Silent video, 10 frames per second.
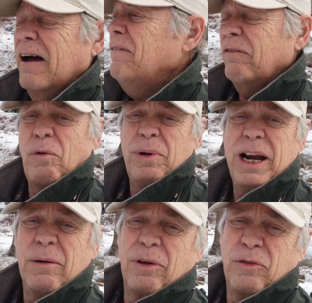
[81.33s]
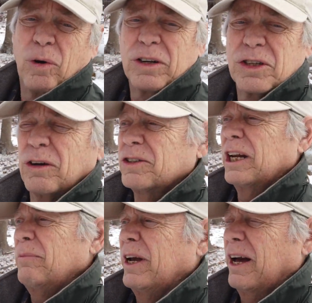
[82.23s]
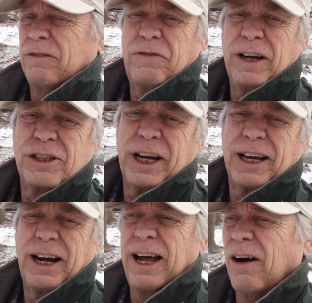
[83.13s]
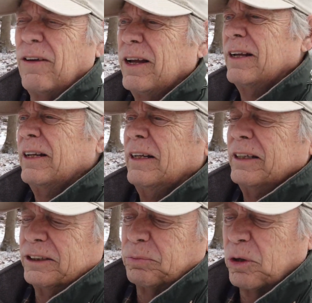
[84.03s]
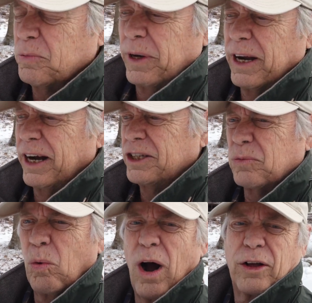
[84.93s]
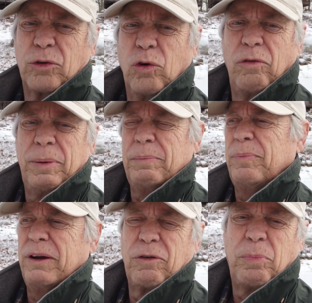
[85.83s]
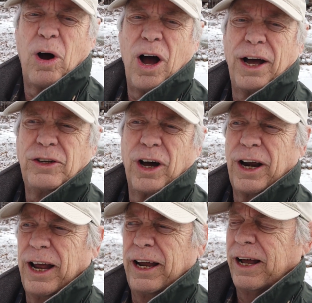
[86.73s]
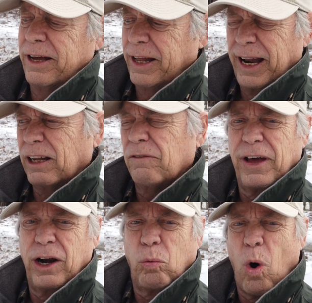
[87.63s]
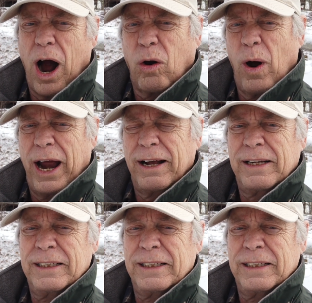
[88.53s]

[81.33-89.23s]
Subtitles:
I've never been here before, so it's going to be kind of fun checking it out. It's supposed to be a nice walk through a beaver pond on an elevated walkway.